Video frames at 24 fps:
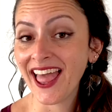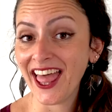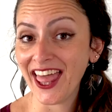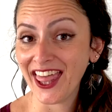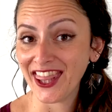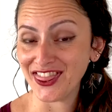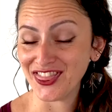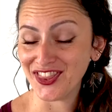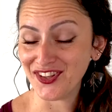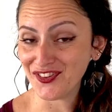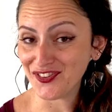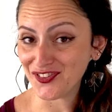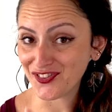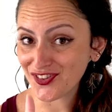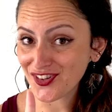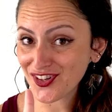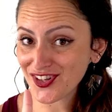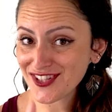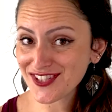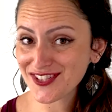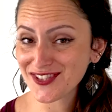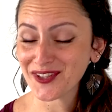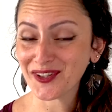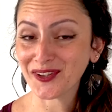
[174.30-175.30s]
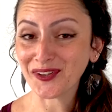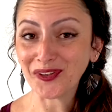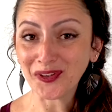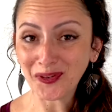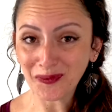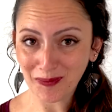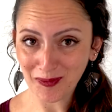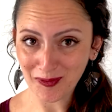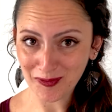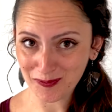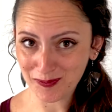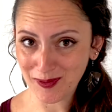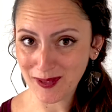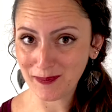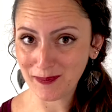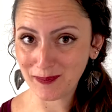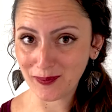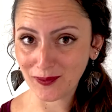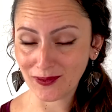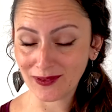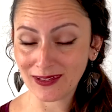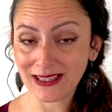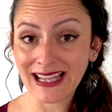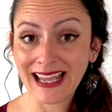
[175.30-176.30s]
The first group of
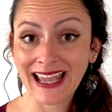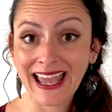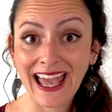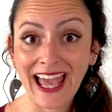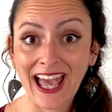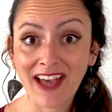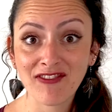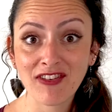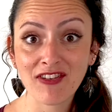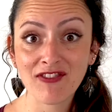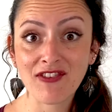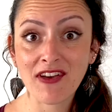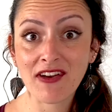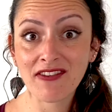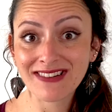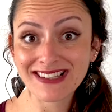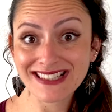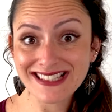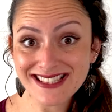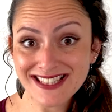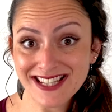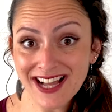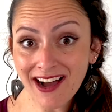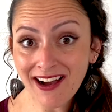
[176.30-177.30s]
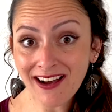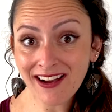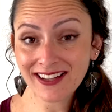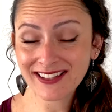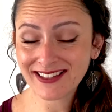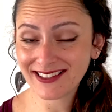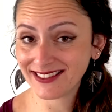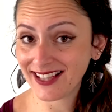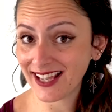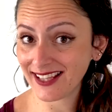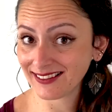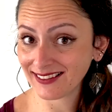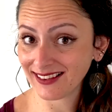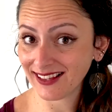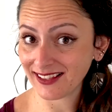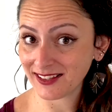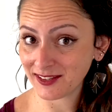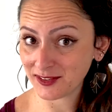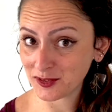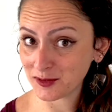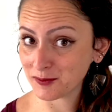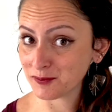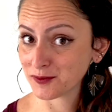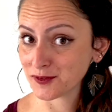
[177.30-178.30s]
people have a very tight deadline
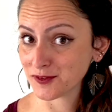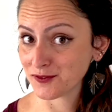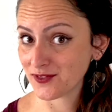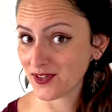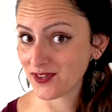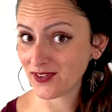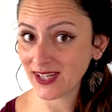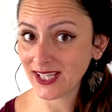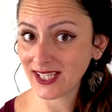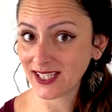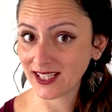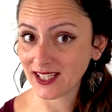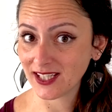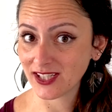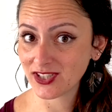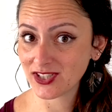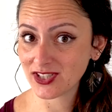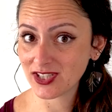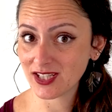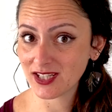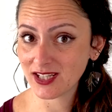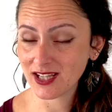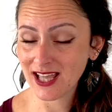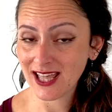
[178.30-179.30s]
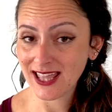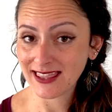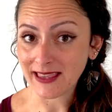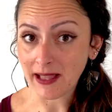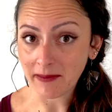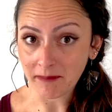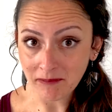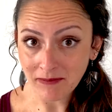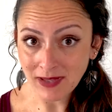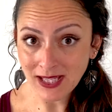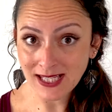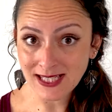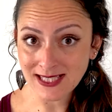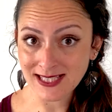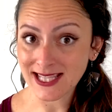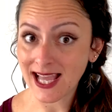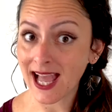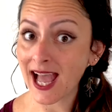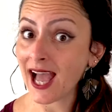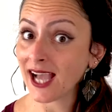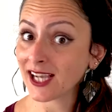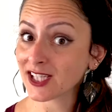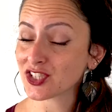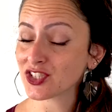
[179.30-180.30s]
to improve their English. That means that
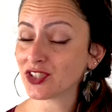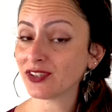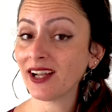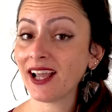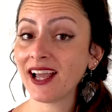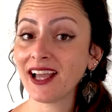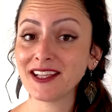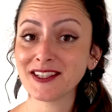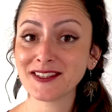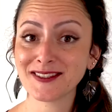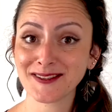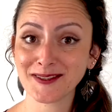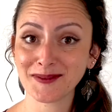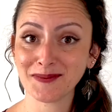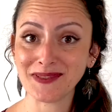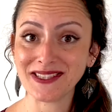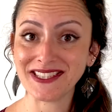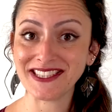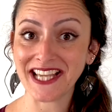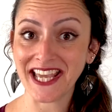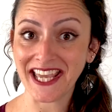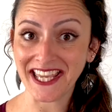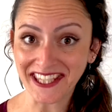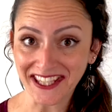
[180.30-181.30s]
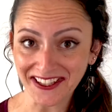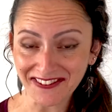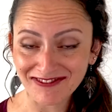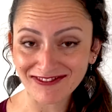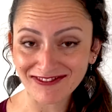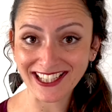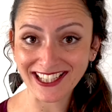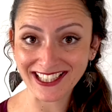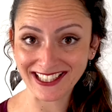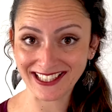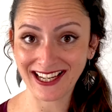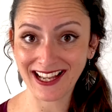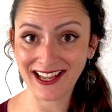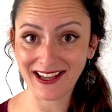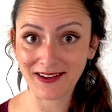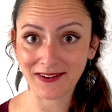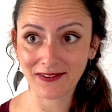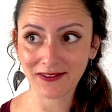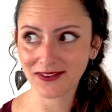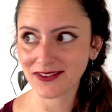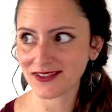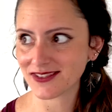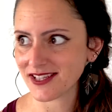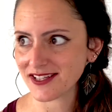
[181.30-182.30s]
action has to be taken now
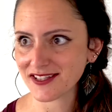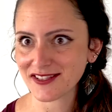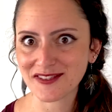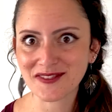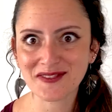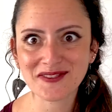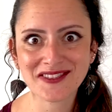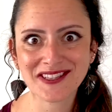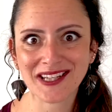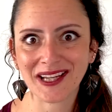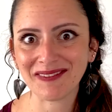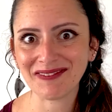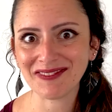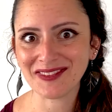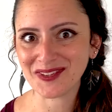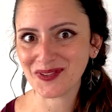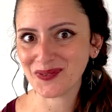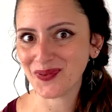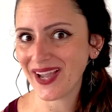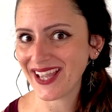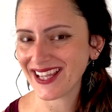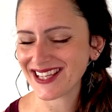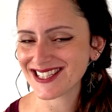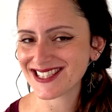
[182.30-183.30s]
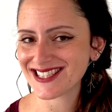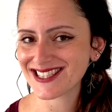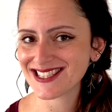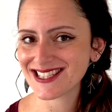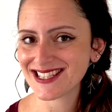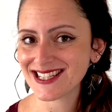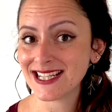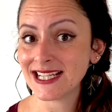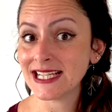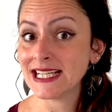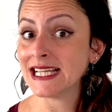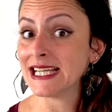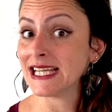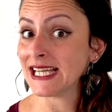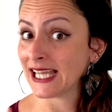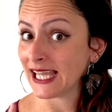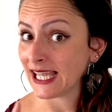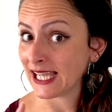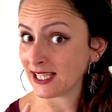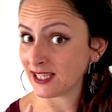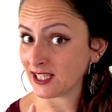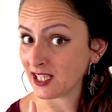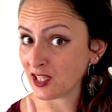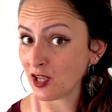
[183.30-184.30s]
because there's no time to waste.
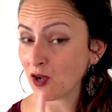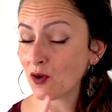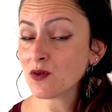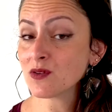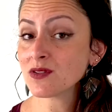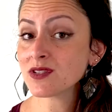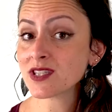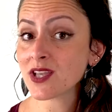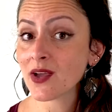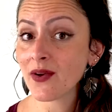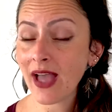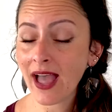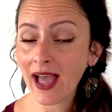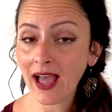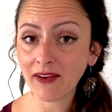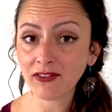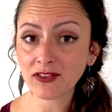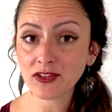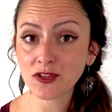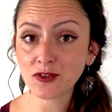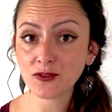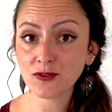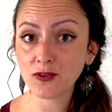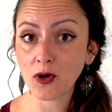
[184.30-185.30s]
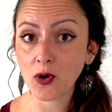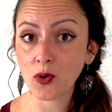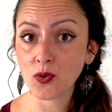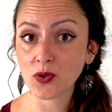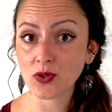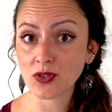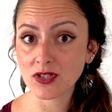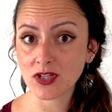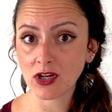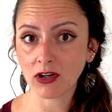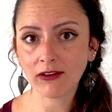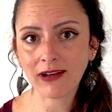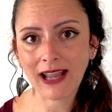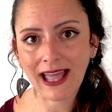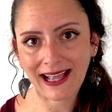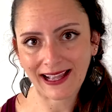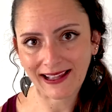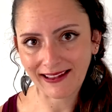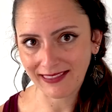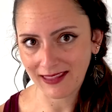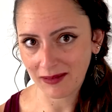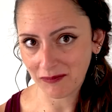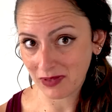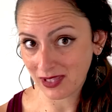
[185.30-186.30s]
And they also have to focus on
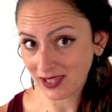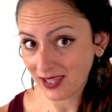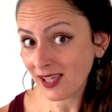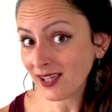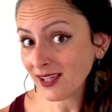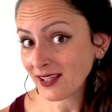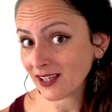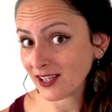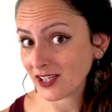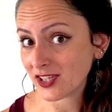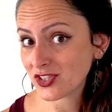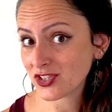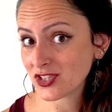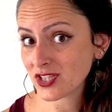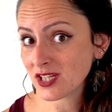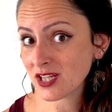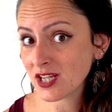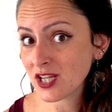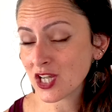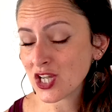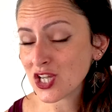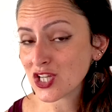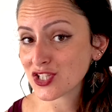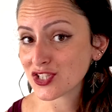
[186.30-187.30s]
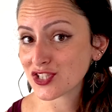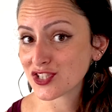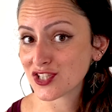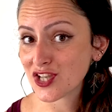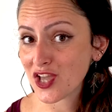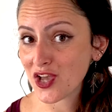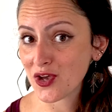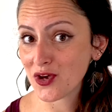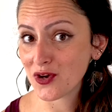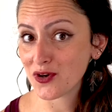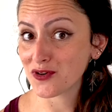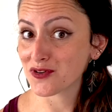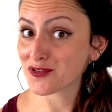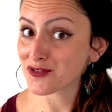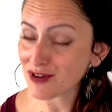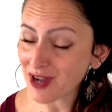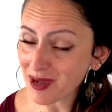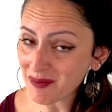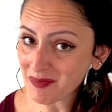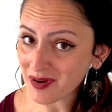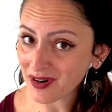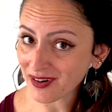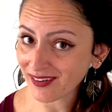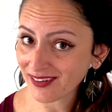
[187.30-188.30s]
academic English. So
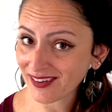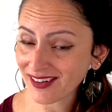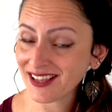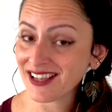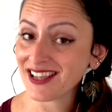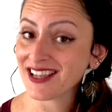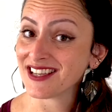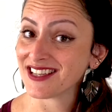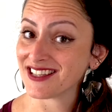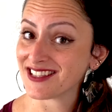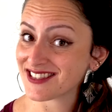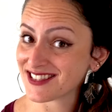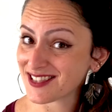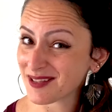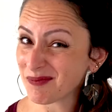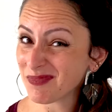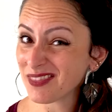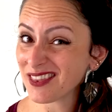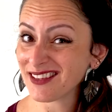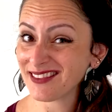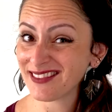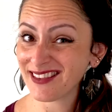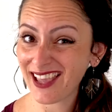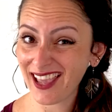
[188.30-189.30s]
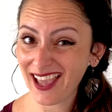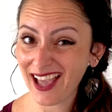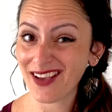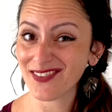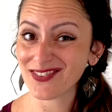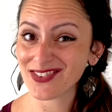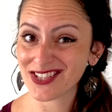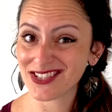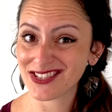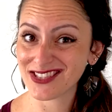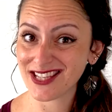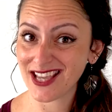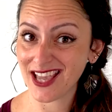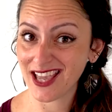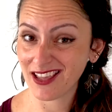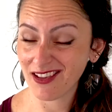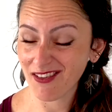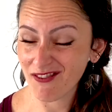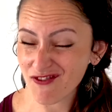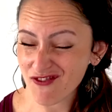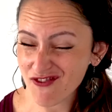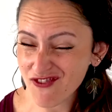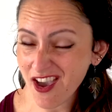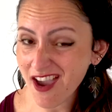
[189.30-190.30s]
grammar is something they have to take
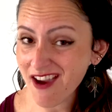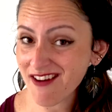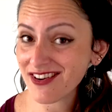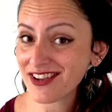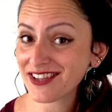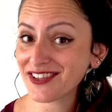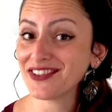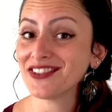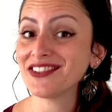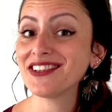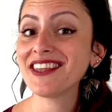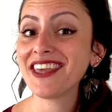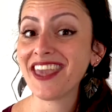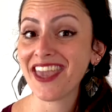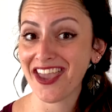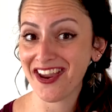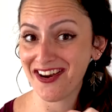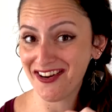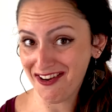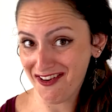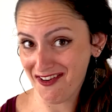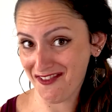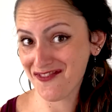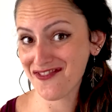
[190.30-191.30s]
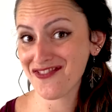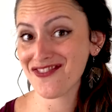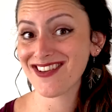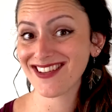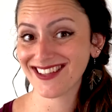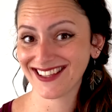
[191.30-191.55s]
very good care of.